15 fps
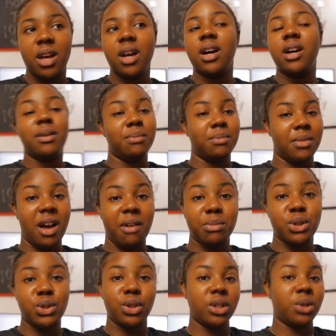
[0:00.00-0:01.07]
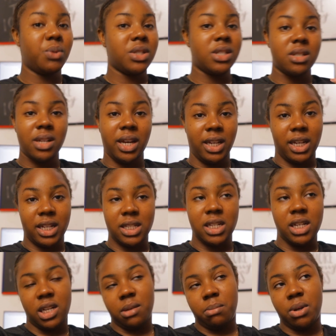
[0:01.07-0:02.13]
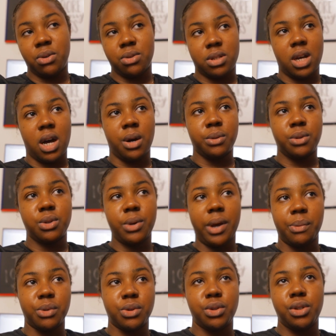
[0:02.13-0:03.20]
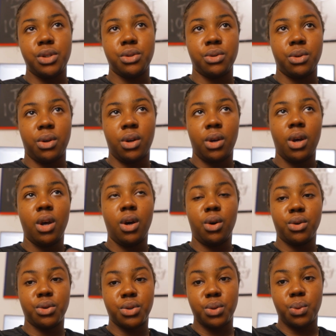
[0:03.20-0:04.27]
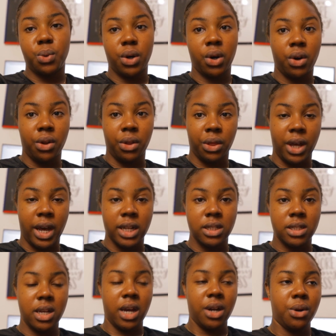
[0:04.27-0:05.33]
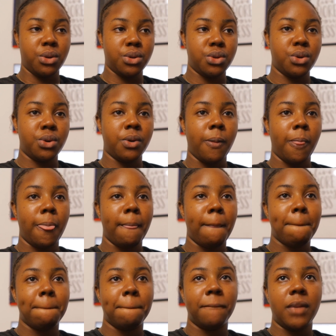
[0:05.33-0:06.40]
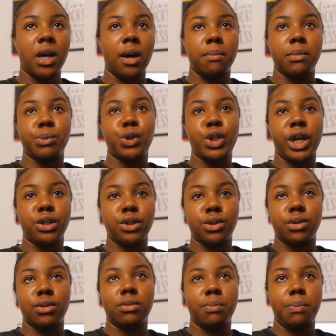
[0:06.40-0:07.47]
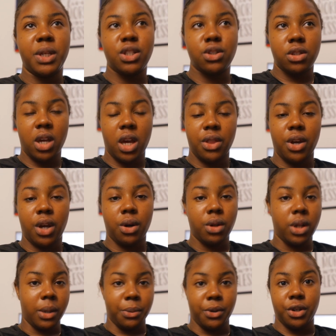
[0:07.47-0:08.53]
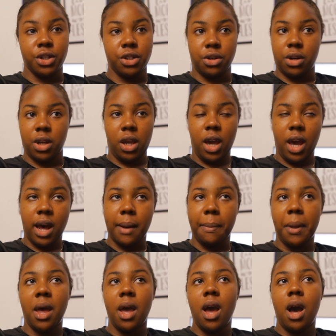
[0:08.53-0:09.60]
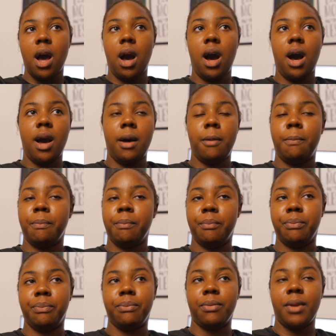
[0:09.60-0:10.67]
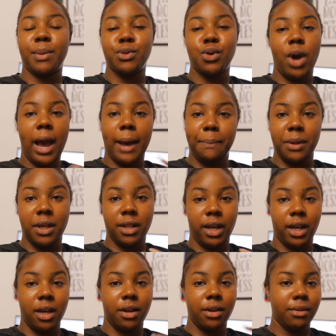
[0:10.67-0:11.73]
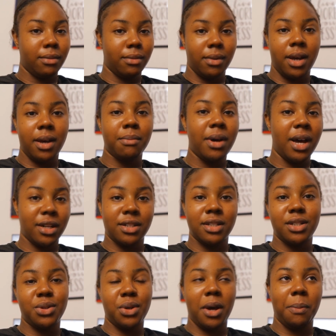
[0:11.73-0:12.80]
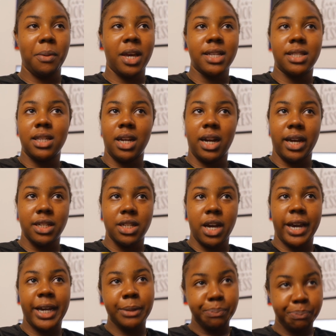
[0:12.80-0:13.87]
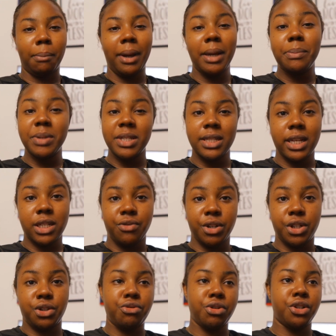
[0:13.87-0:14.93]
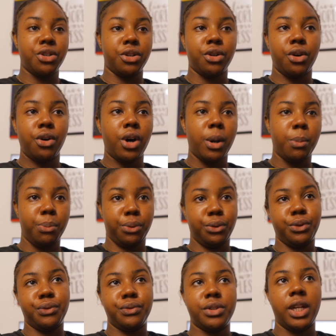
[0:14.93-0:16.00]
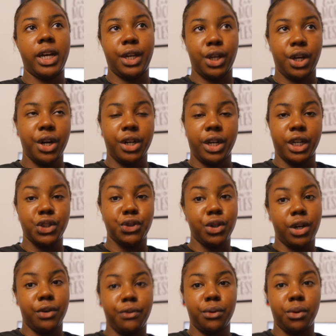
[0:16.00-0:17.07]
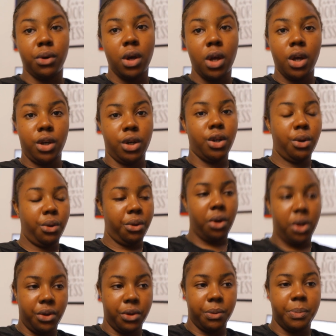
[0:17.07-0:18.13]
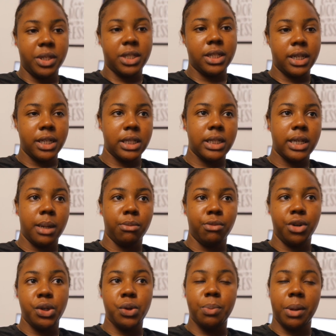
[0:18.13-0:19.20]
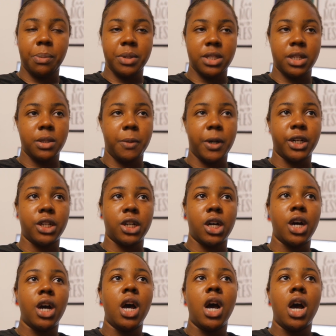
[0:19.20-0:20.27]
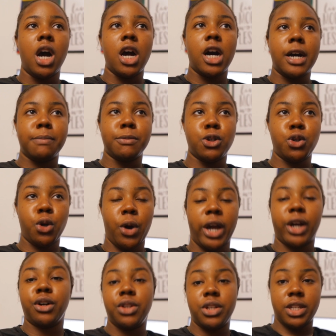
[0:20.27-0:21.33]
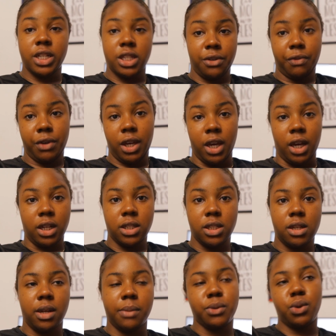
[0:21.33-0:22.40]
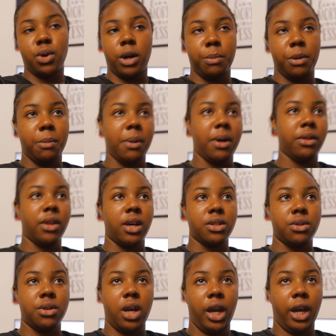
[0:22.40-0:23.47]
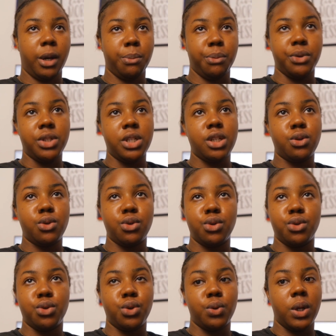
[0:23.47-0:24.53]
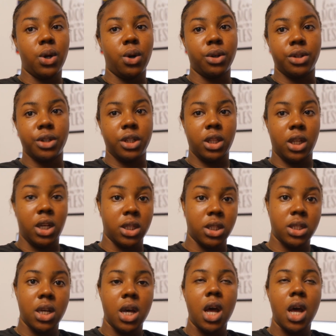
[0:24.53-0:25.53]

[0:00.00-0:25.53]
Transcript: Um, I've been struggling with like getting emails out, so I want you know us to work on that and also um, trying to pitch together a collaboration. Yeah, um, I'm so happy like I'm actually so happy. Yesterday night, I my business registration got approved I carry Nigeria for you know the other business that I'm running with my business partner. Um, so I got the certificate. I'm so happy about that. So now I can proceed to you know doing other things.